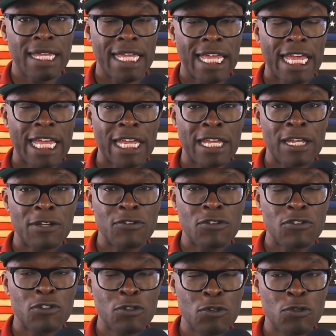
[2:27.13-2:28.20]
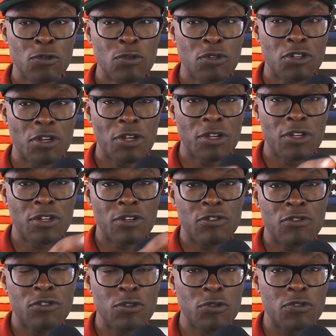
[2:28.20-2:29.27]
and you
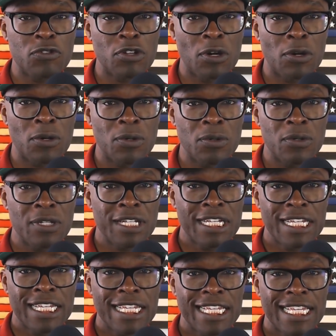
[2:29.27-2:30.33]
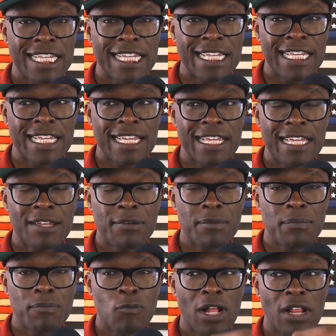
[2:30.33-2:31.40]
do so
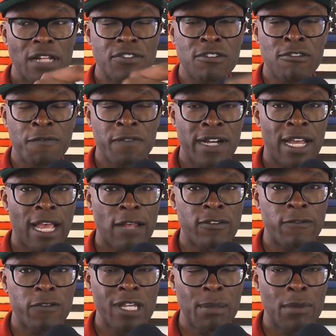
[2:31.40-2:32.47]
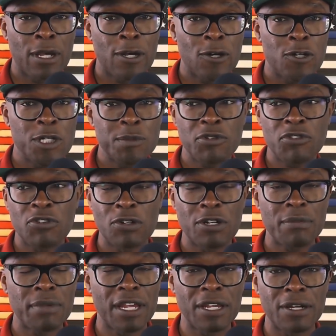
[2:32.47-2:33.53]
while identifying as a female, but you're a
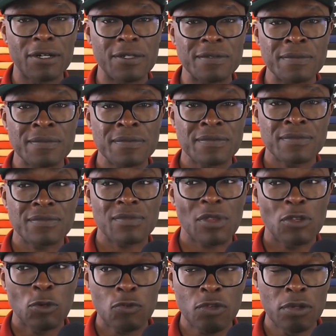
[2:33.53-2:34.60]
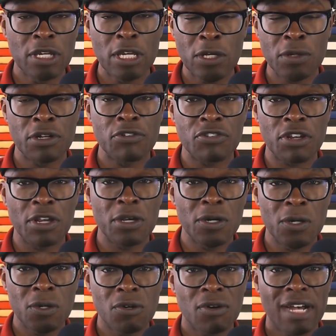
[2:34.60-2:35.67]
male, you still need to go to
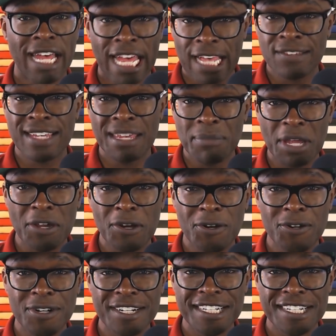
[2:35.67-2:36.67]
jail as a male,